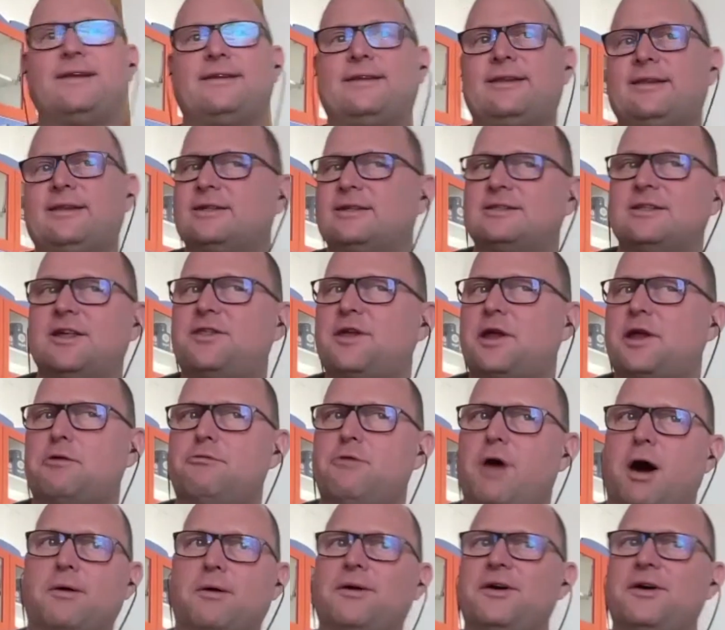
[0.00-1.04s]
There's nothing
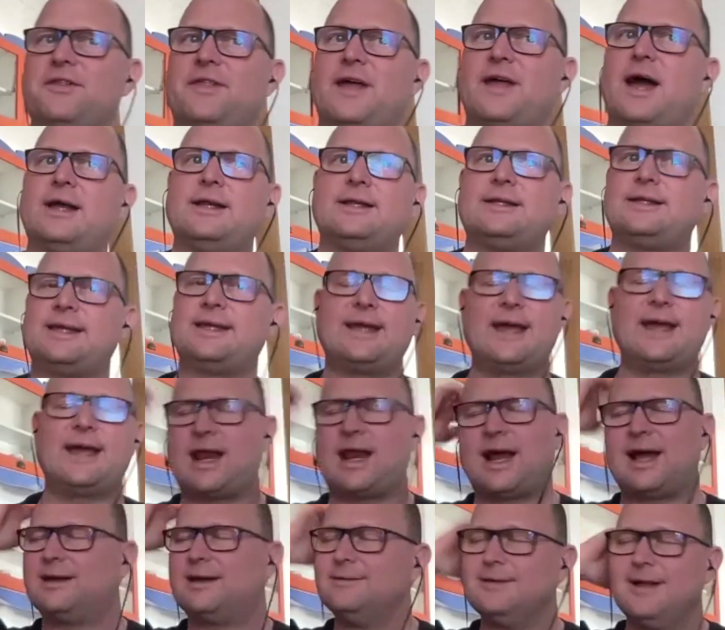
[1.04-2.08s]
wrong with the idea, and
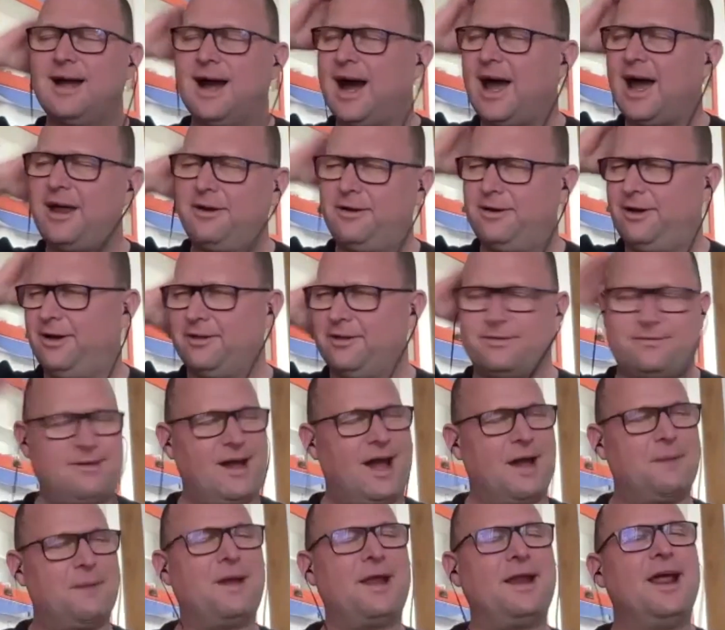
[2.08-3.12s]
I don't know.
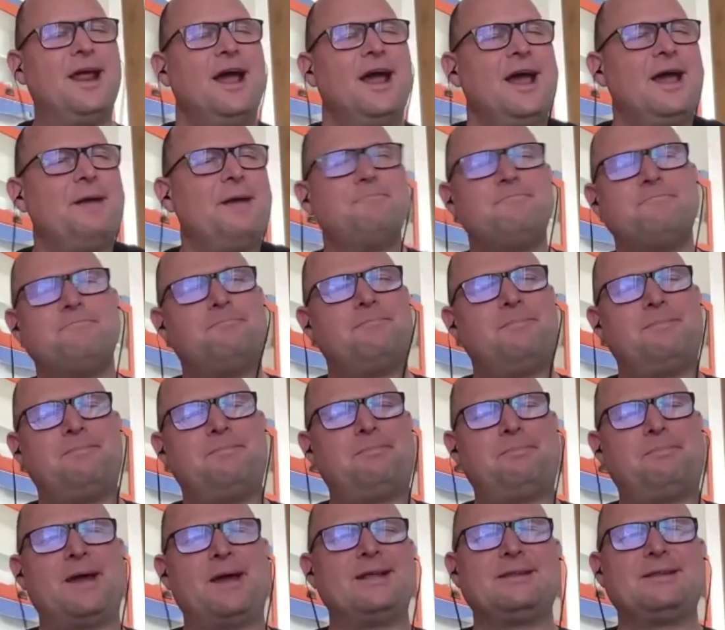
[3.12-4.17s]
I mean,
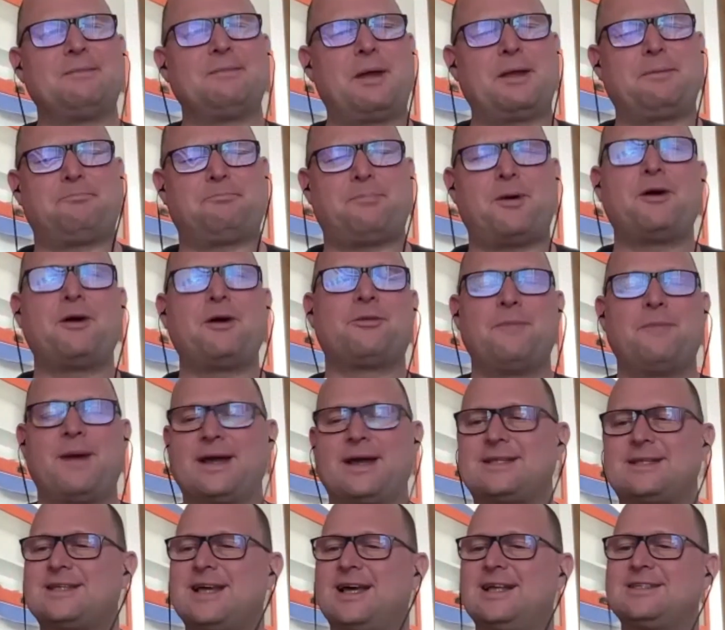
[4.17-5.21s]
it both
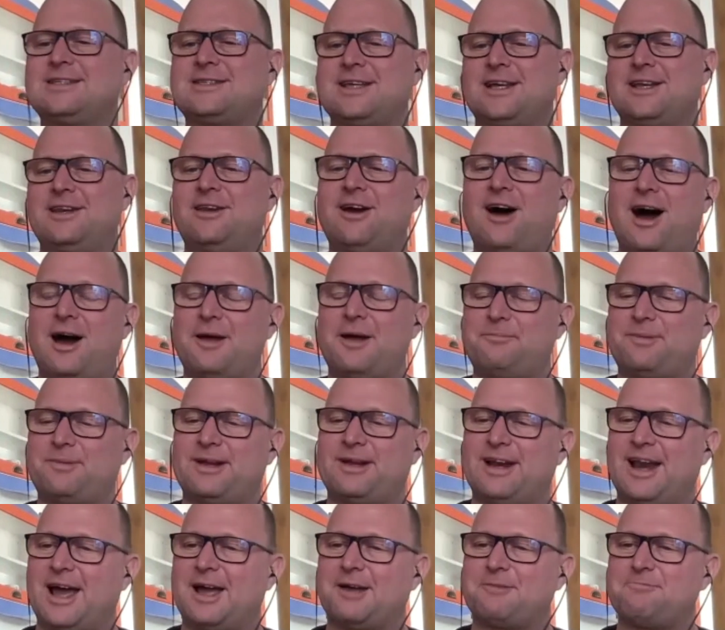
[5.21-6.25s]
makes sense and not,
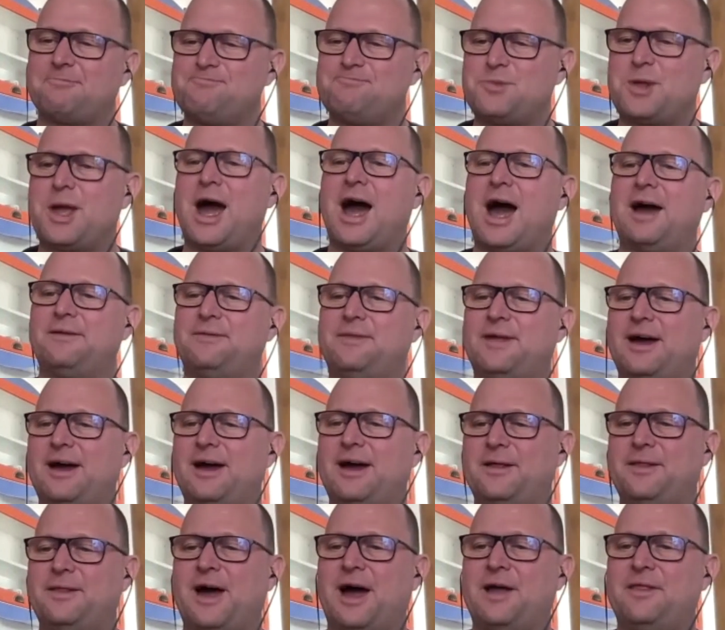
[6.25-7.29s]
but yeah,
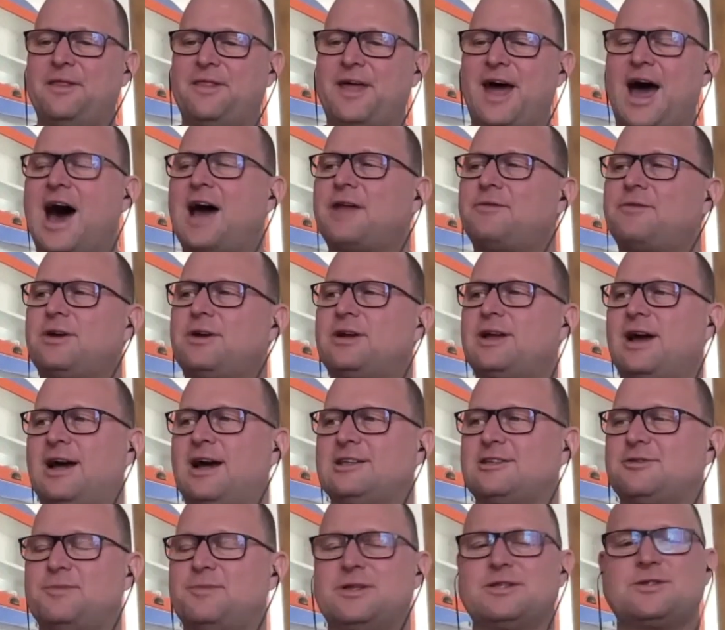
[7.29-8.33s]
the
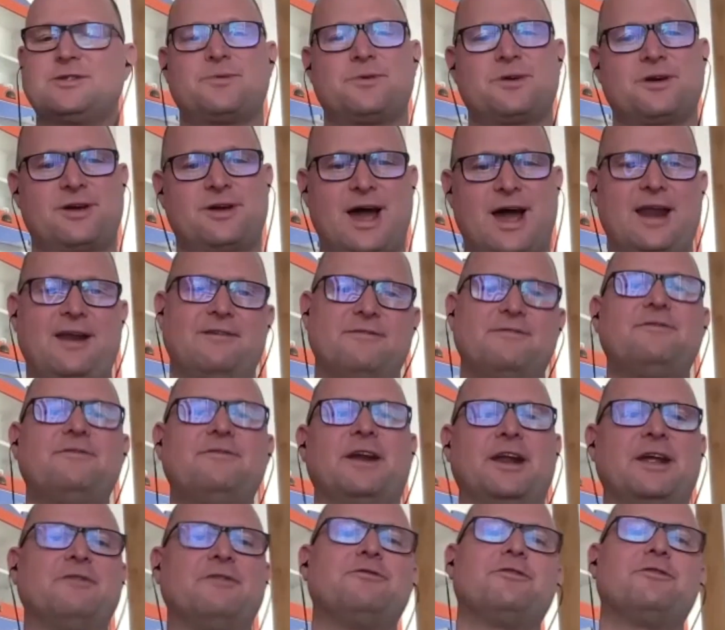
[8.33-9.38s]
advertisements were kind of
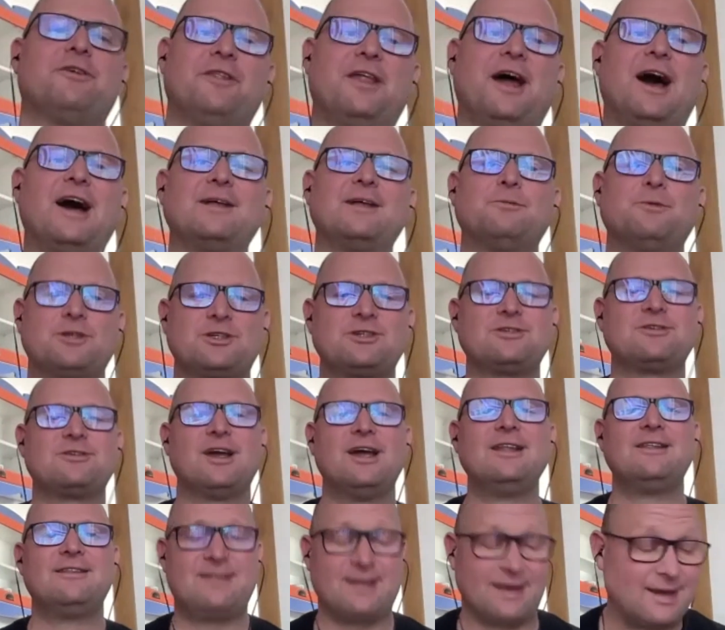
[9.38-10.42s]
funny for that, which
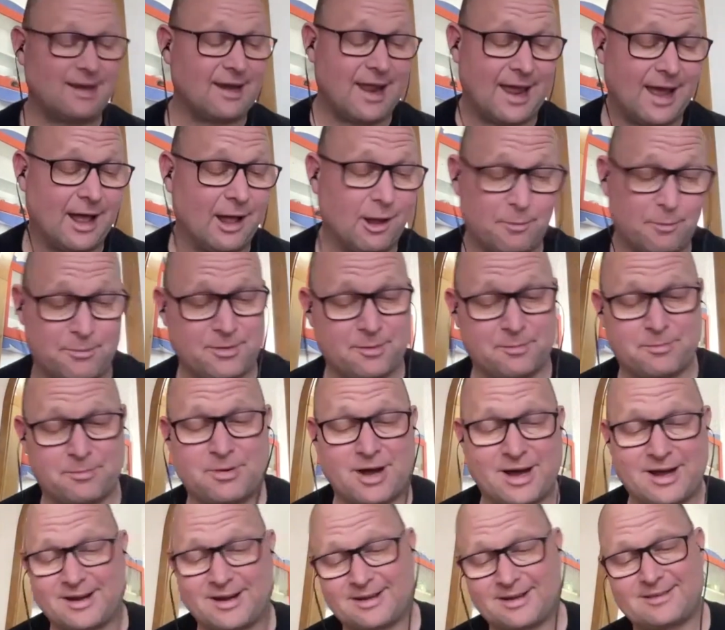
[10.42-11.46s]
didn't help the
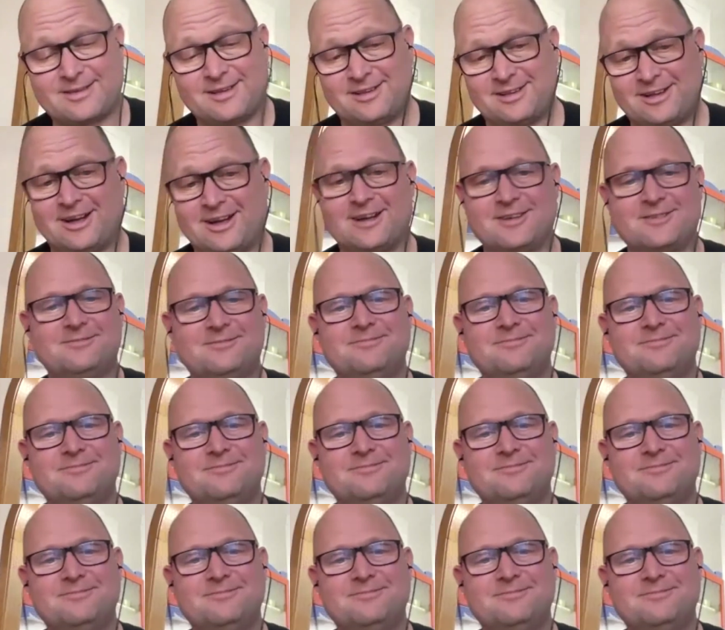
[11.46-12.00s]
product a lot.